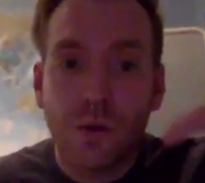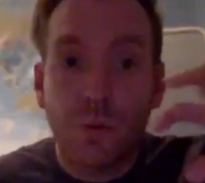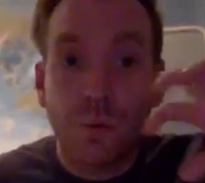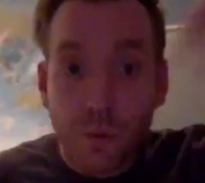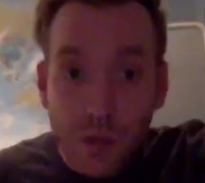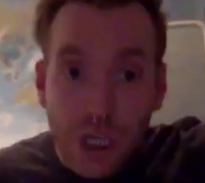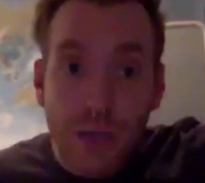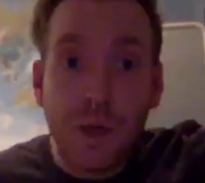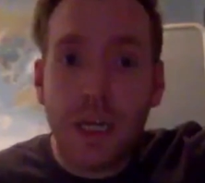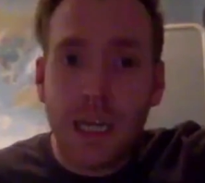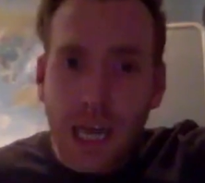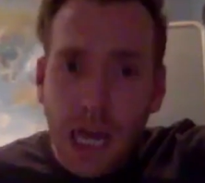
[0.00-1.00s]
the
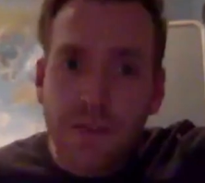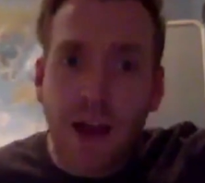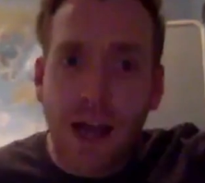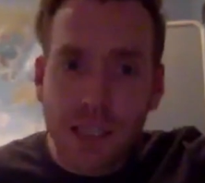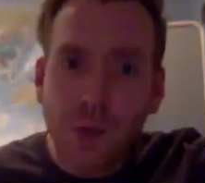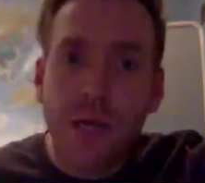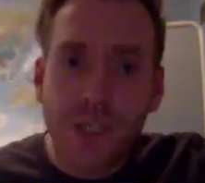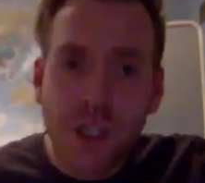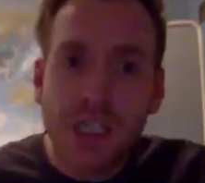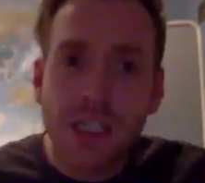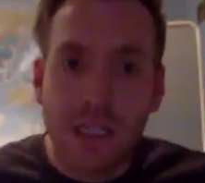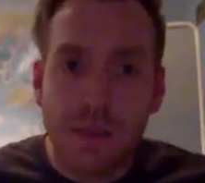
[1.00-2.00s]
community and kind of ask
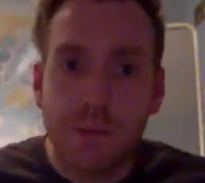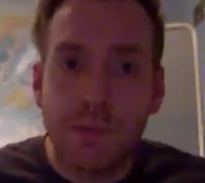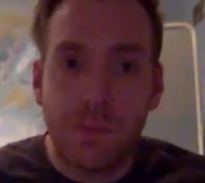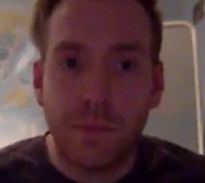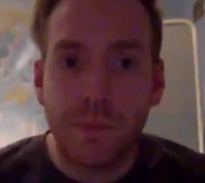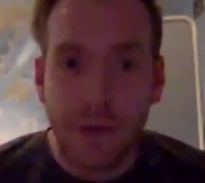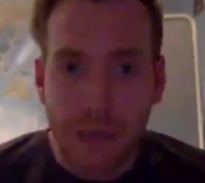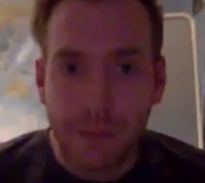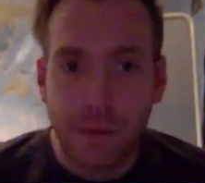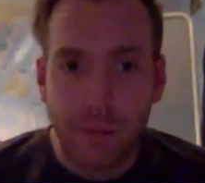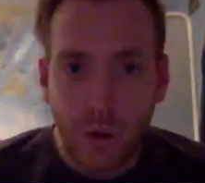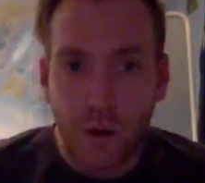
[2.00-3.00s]
questions and be a
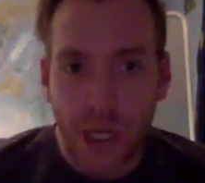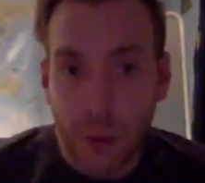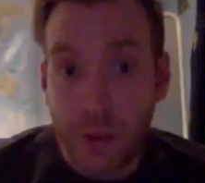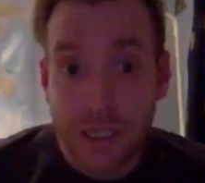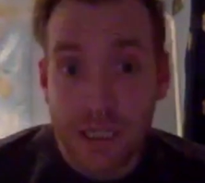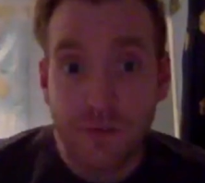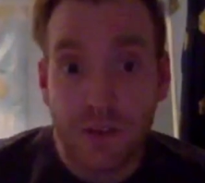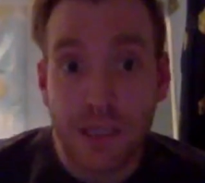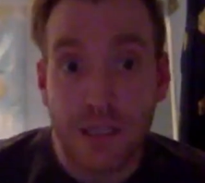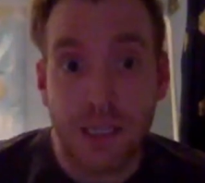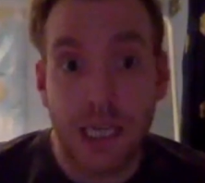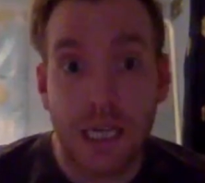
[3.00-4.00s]
bit more inquisitive and
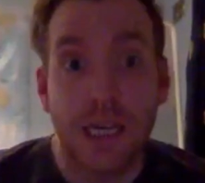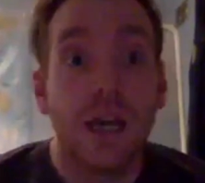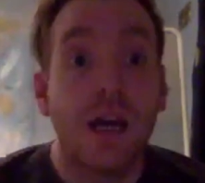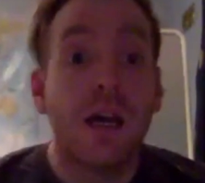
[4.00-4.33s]
see